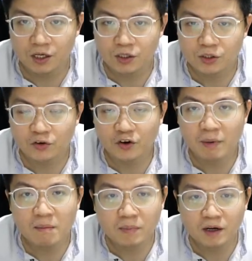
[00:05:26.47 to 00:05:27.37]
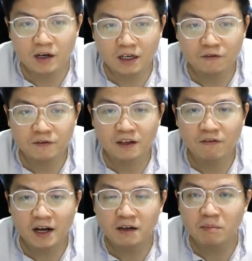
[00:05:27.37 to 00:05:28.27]
So remember, if
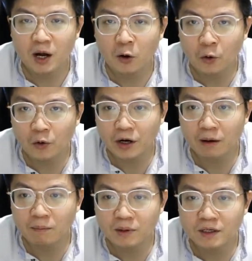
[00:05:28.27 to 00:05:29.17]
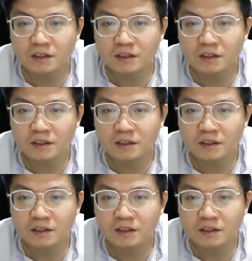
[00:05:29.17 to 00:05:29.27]
divided by whole number,